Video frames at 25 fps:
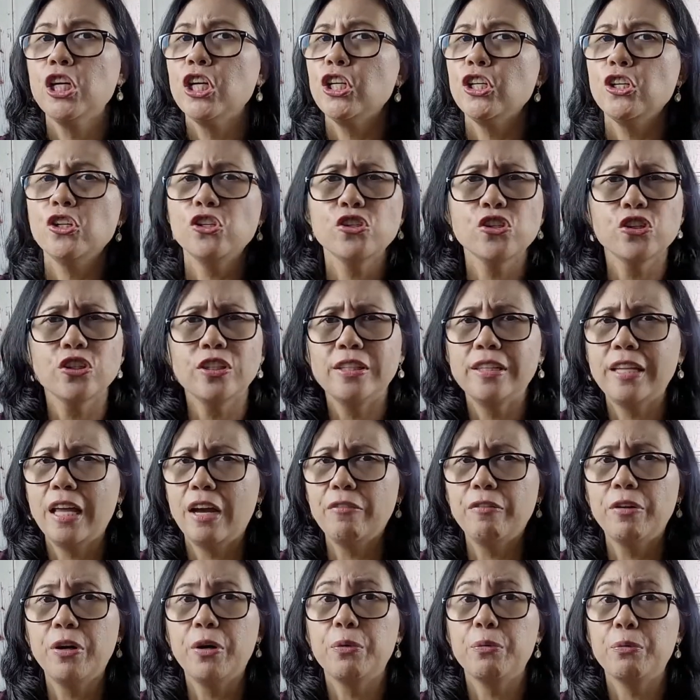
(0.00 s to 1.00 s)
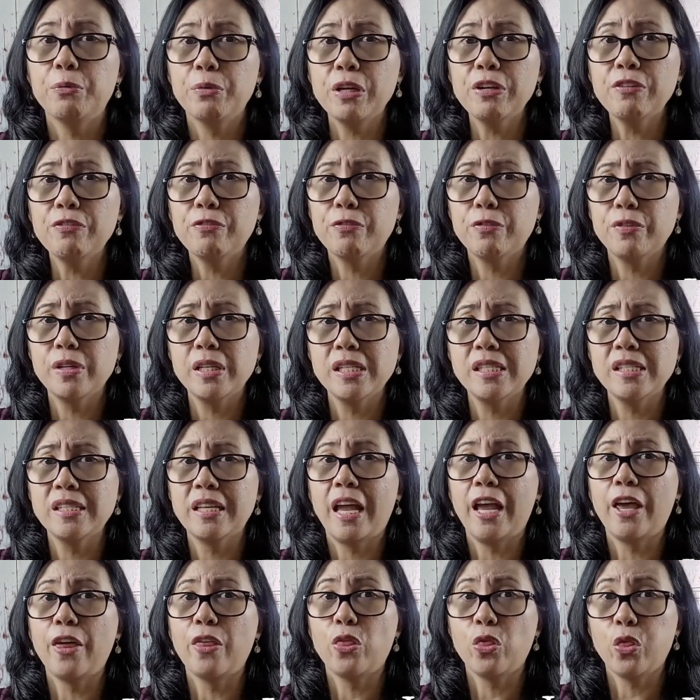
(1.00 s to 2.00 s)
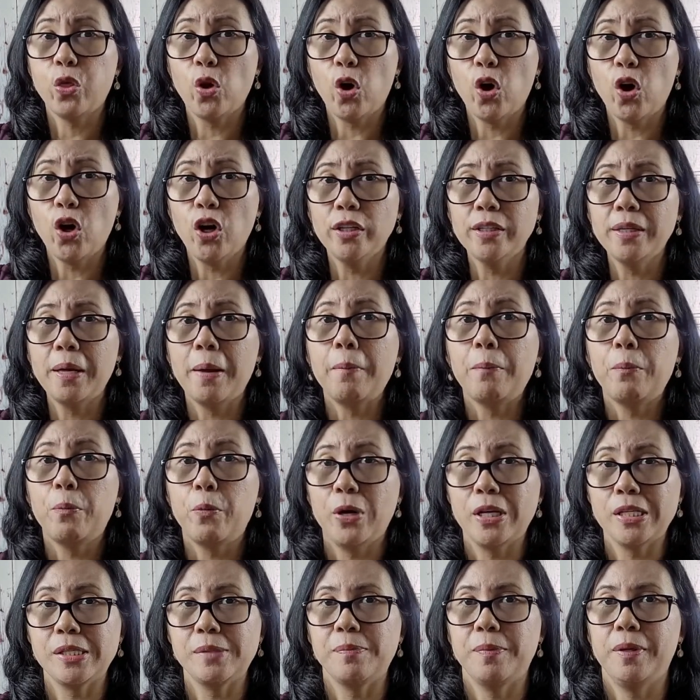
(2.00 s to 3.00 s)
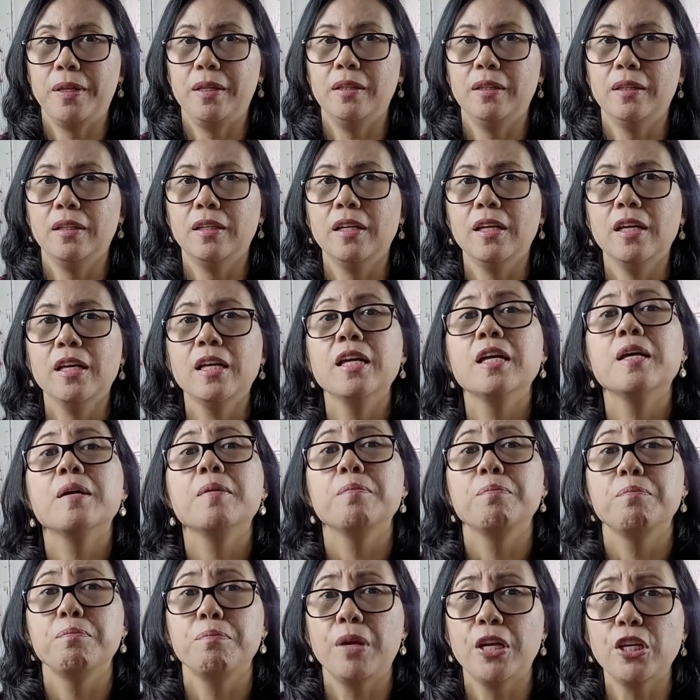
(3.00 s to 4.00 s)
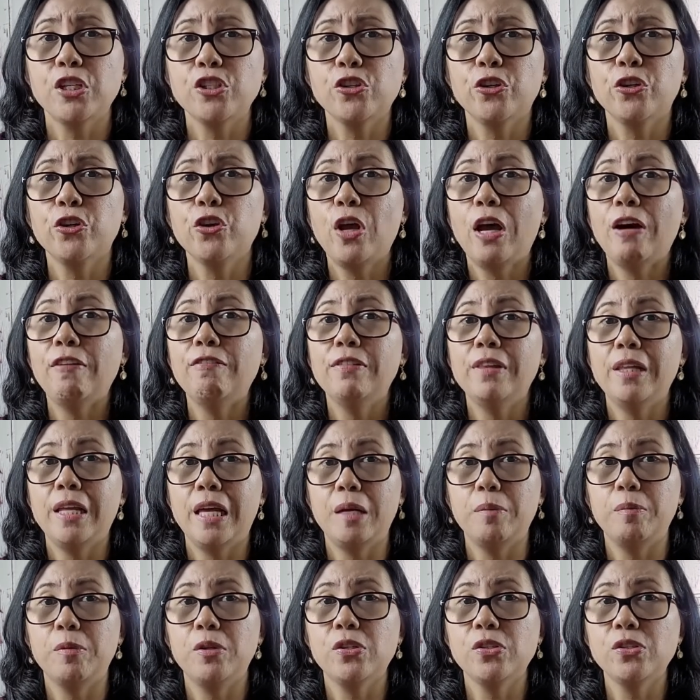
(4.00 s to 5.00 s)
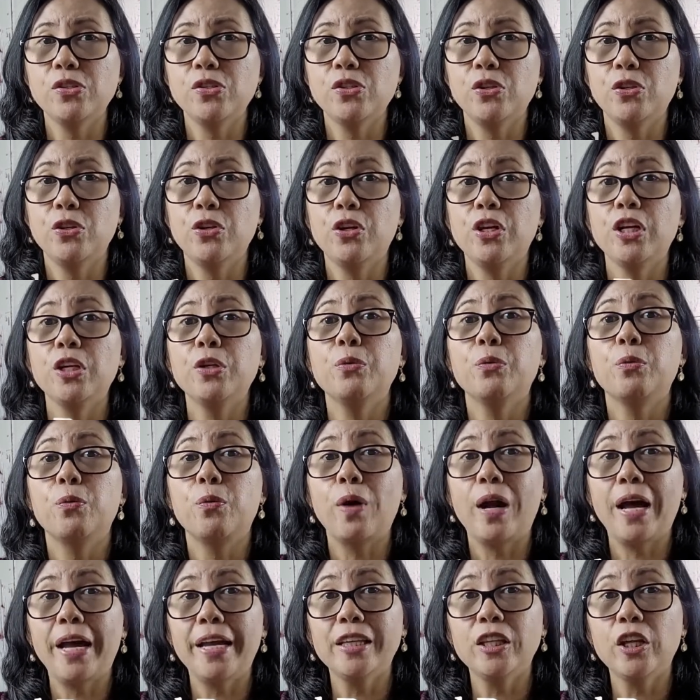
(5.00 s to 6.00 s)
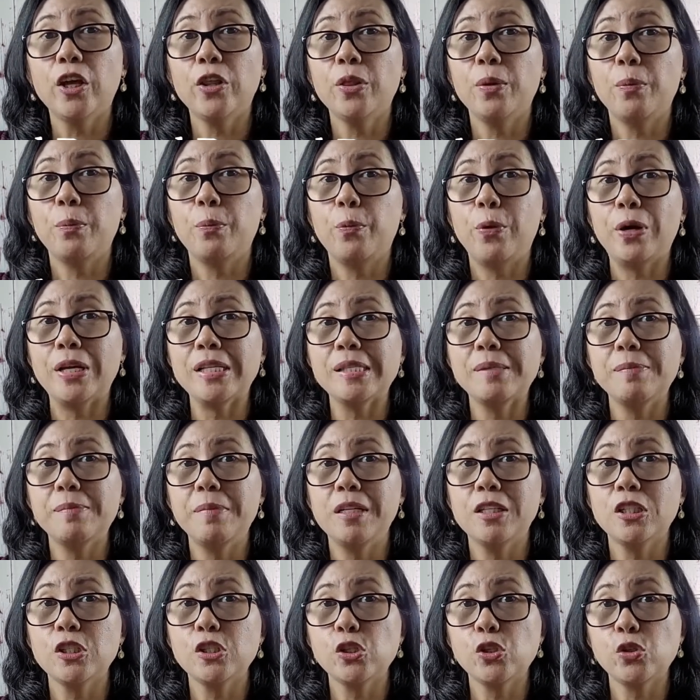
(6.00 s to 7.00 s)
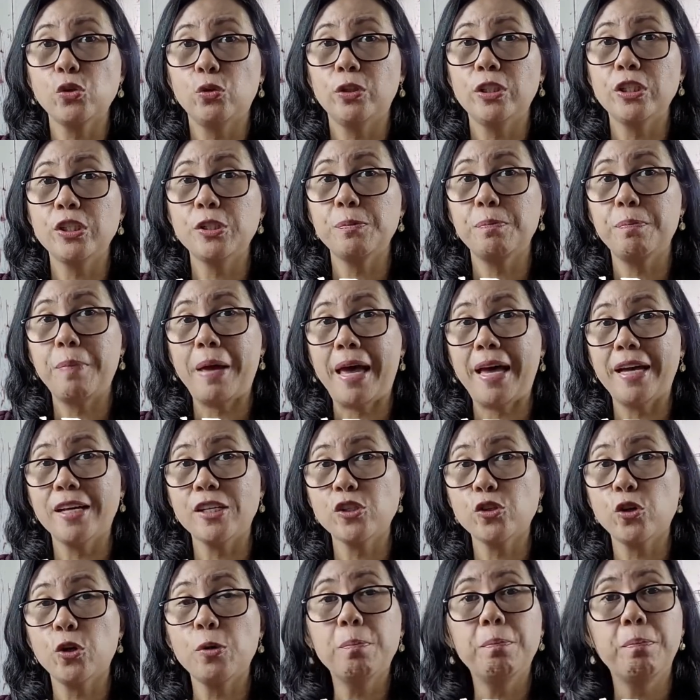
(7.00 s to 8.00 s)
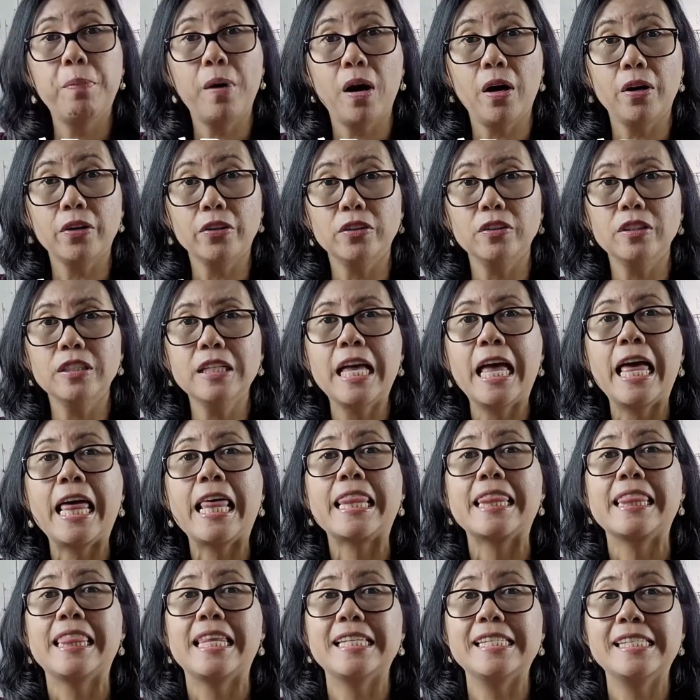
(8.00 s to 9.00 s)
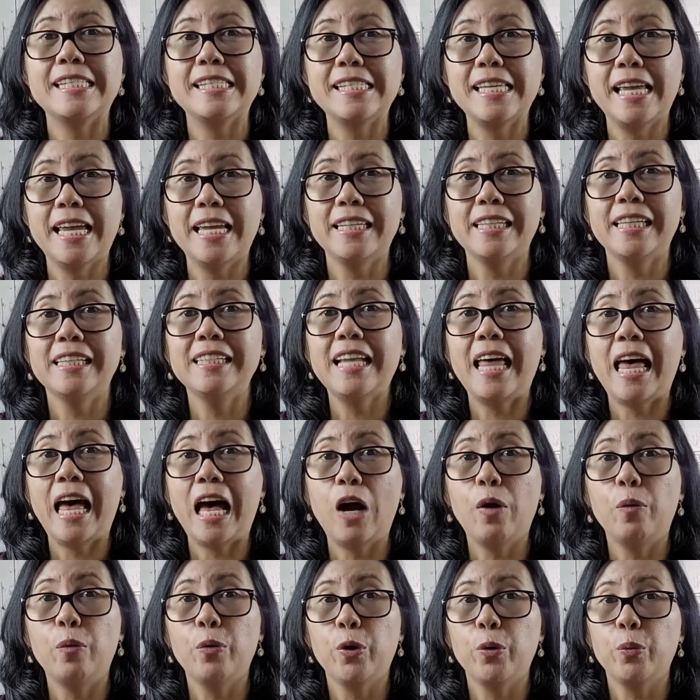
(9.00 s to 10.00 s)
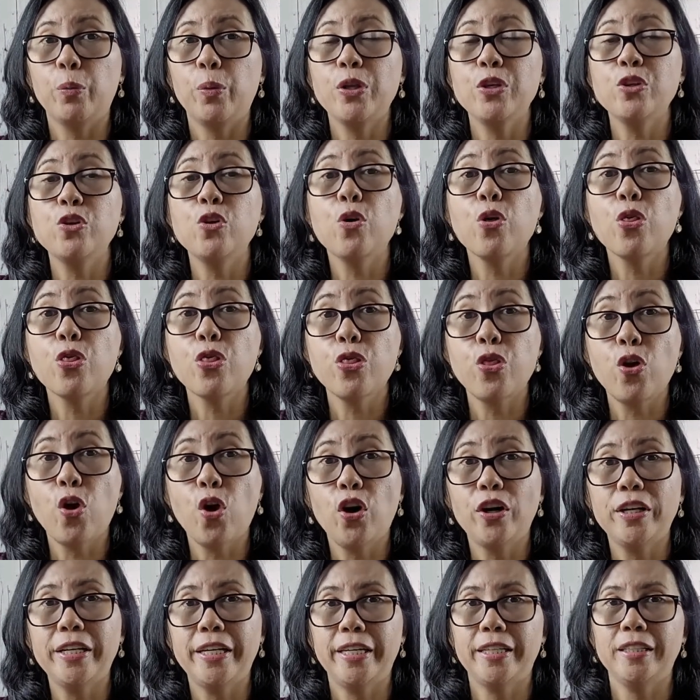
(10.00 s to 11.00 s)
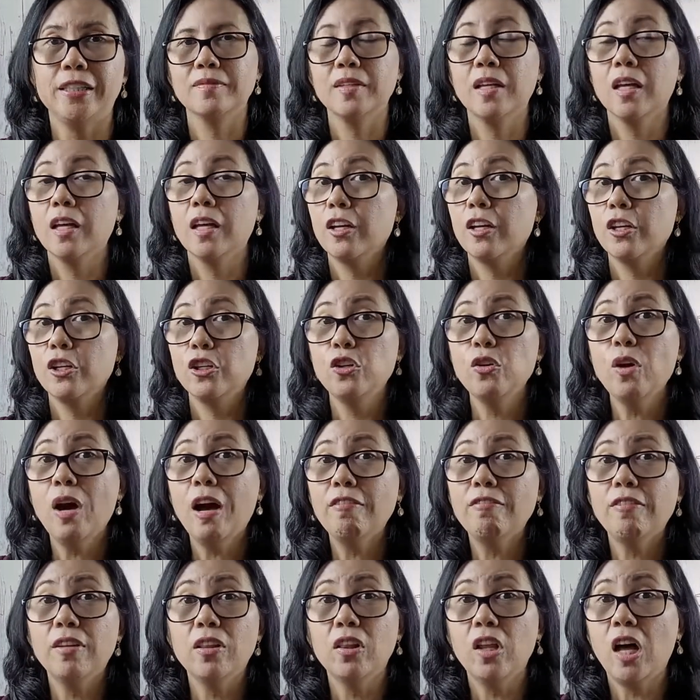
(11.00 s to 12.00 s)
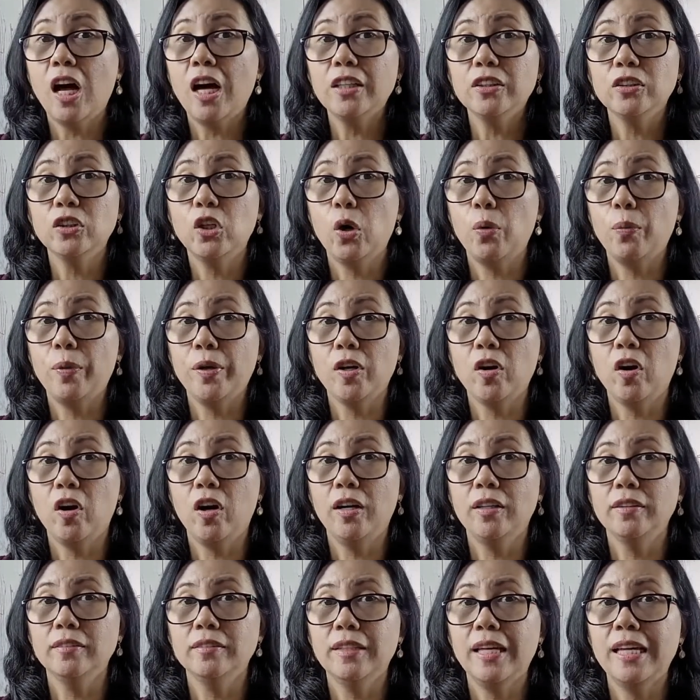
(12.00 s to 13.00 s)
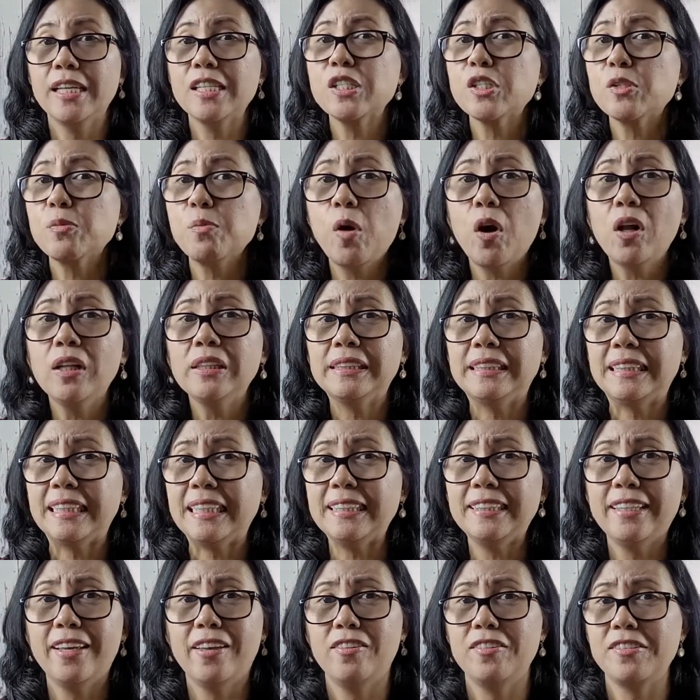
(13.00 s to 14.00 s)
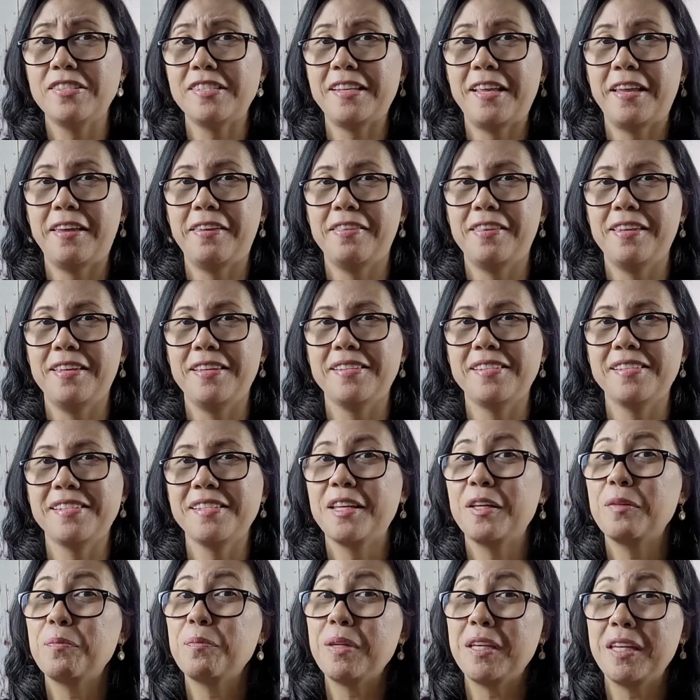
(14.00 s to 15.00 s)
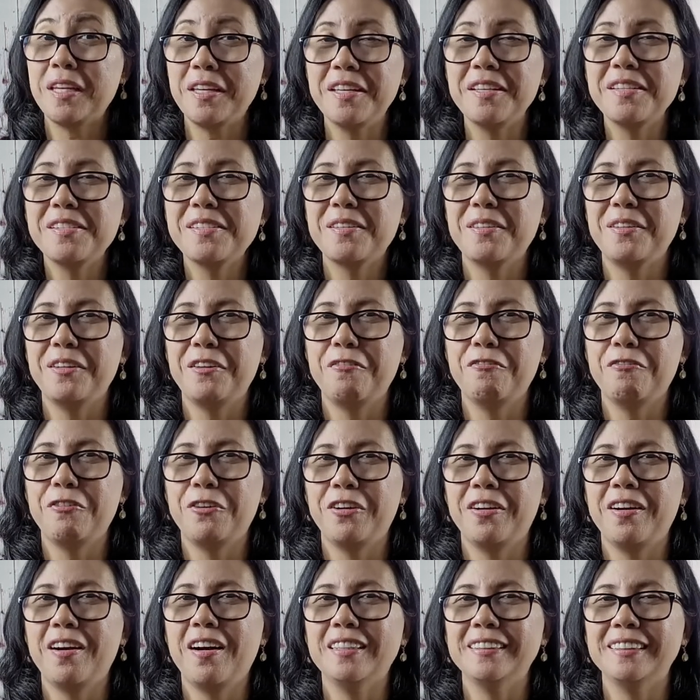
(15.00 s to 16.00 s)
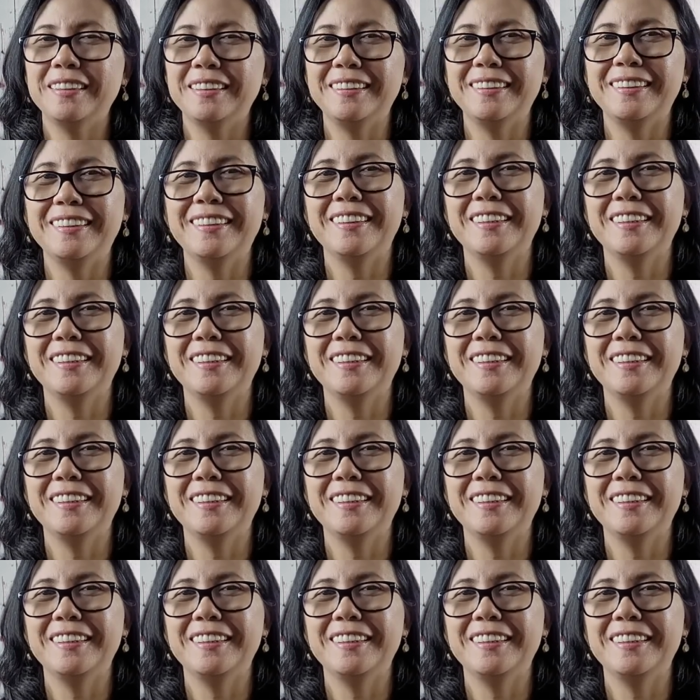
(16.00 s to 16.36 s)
You should never refreeze a thawed breast milk. Make sure you have labels so you can write on the breast milk storage bags or bottle the date and hour when you thawed it. You have a lot going on, and small details like this can be easily forgotten.